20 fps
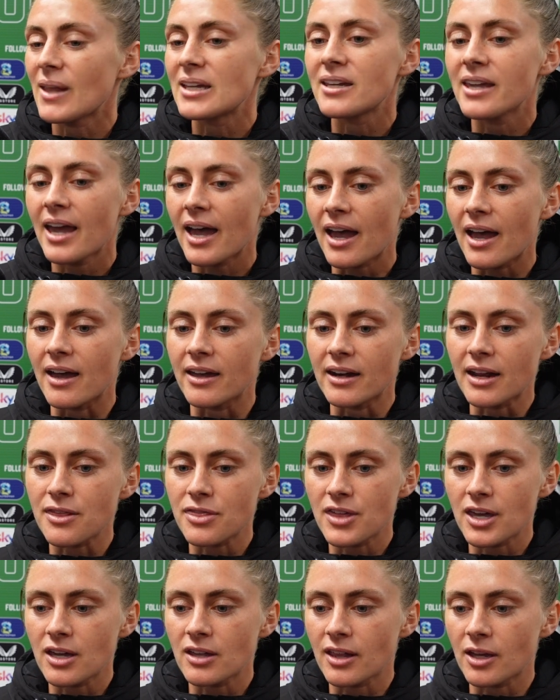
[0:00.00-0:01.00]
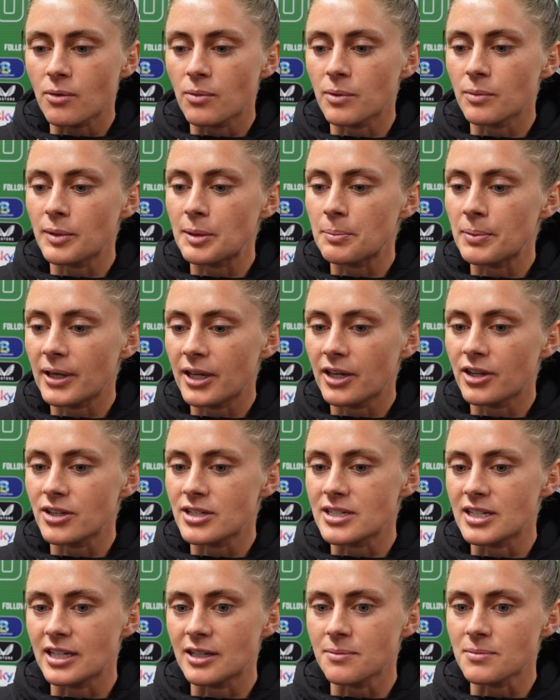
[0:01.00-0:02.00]
Yeah, and I think like when we play
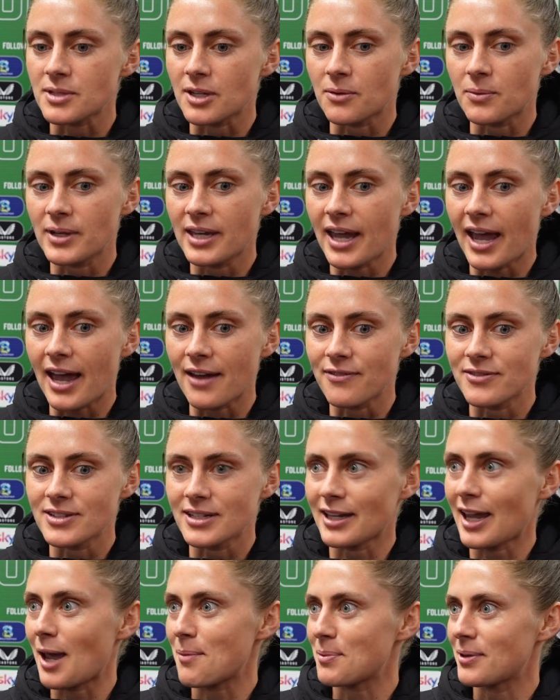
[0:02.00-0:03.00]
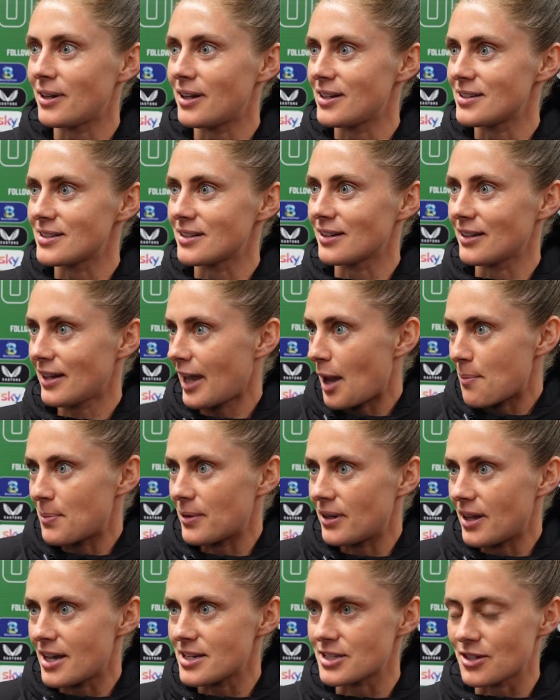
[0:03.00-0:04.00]
good teams, like we have to
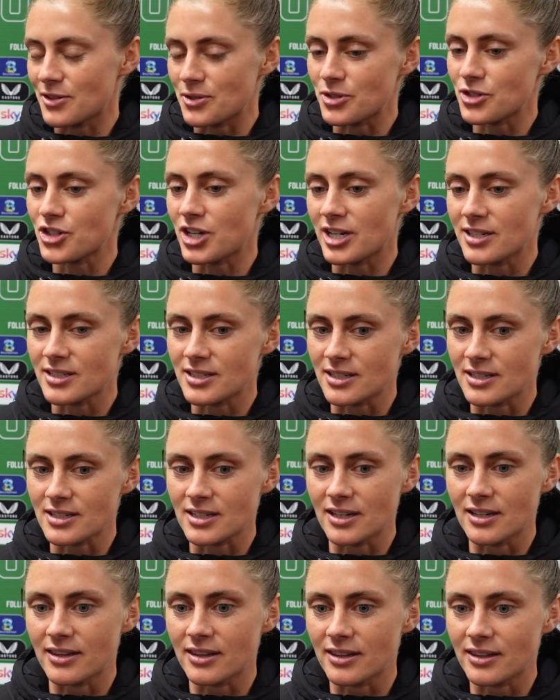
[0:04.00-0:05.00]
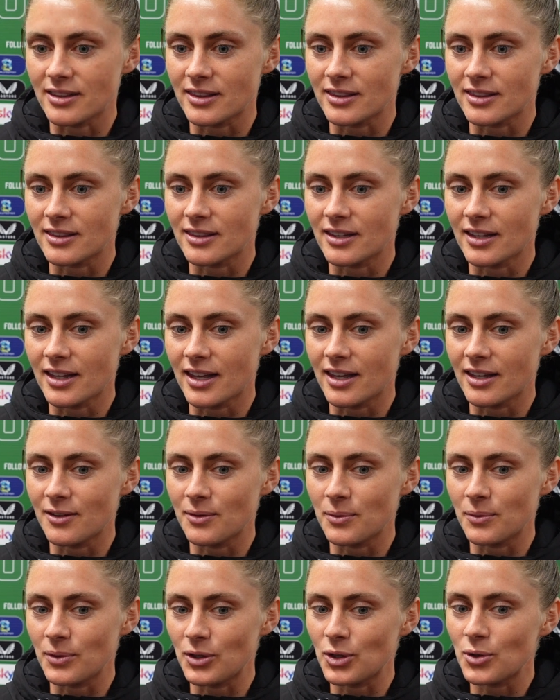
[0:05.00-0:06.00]
capitalize on those chances, and
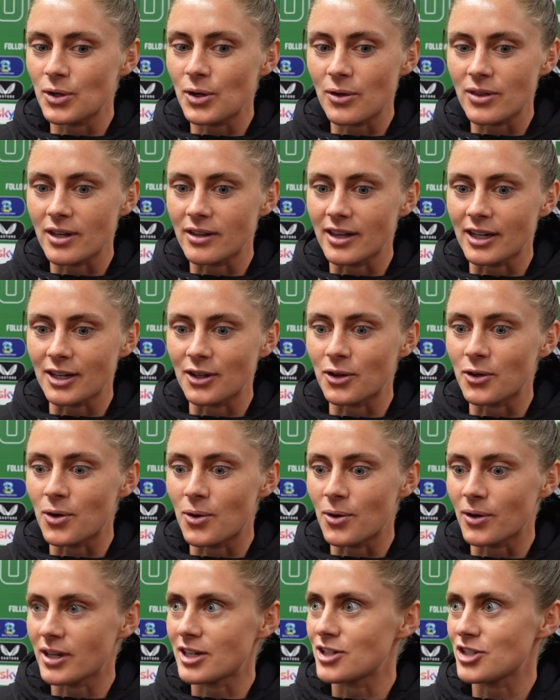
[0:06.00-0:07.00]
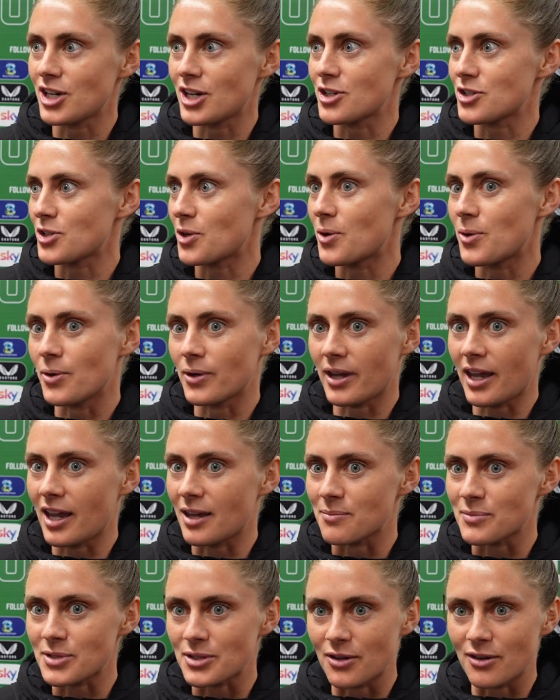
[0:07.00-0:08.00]
you know that like a goal can change the whole
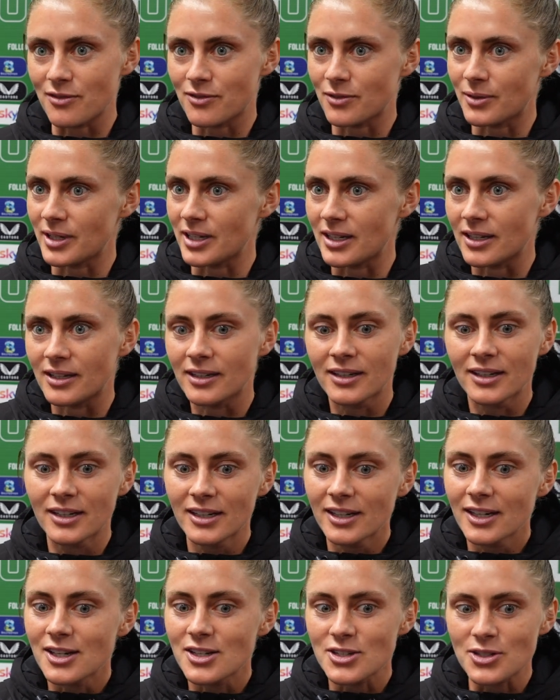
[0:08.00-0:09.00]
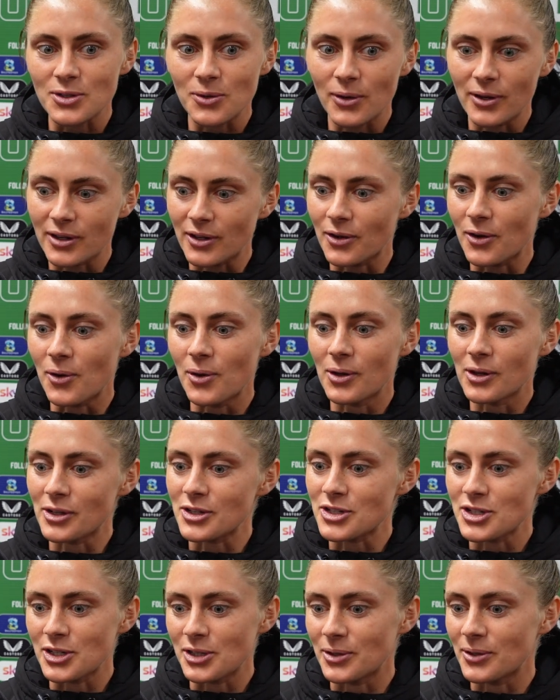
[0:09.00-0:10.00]
game, so if we scored a goal or
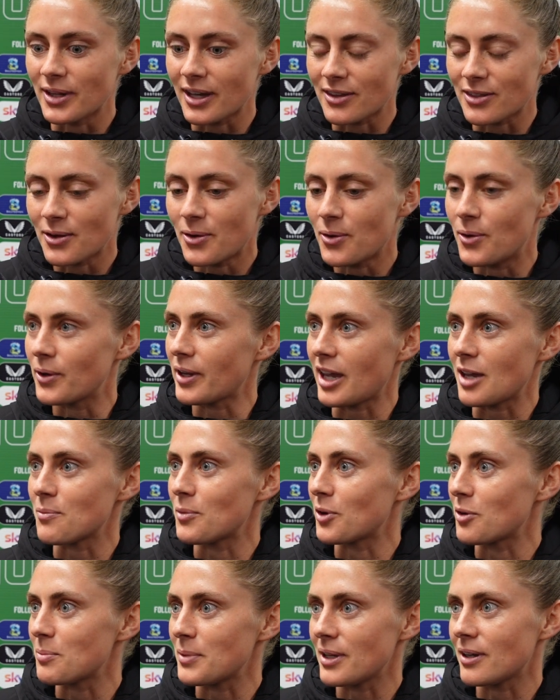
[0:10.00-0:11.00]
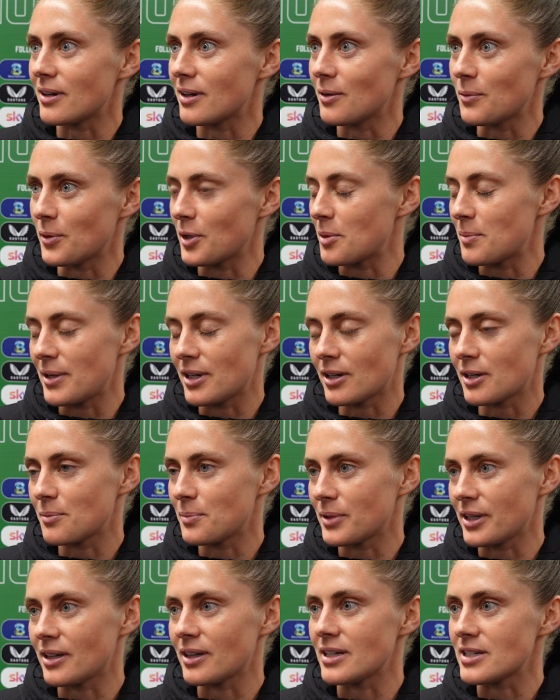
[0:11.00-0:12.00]
two, like the whole game would have been
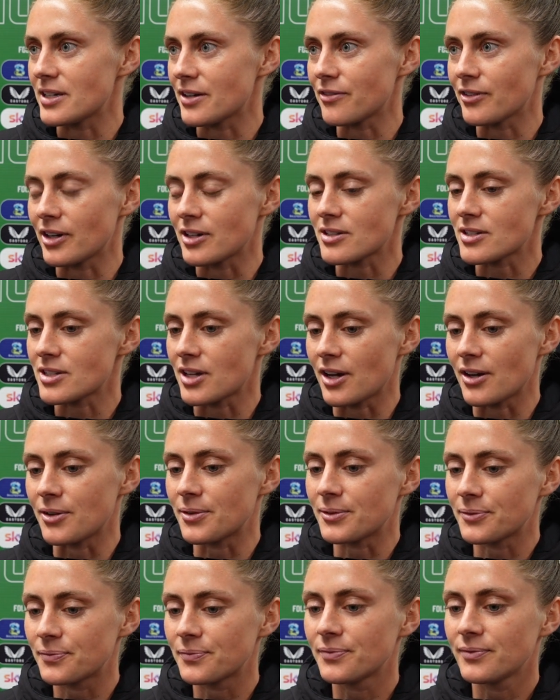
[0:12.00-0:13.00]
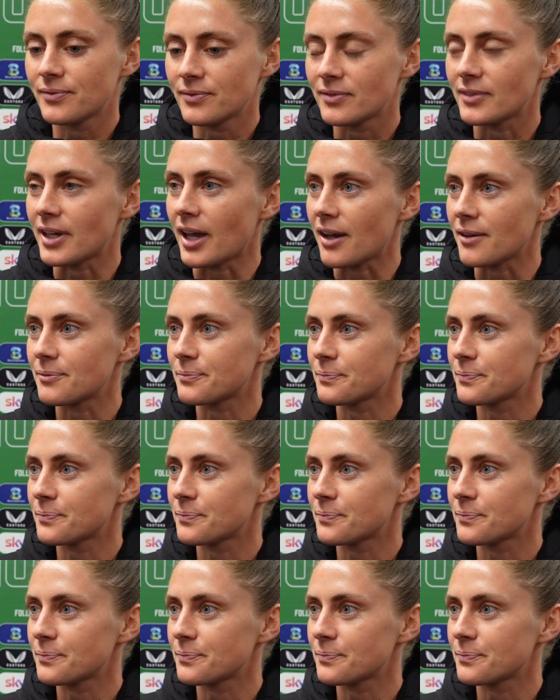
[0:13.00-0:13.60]
completely different. So, yeah.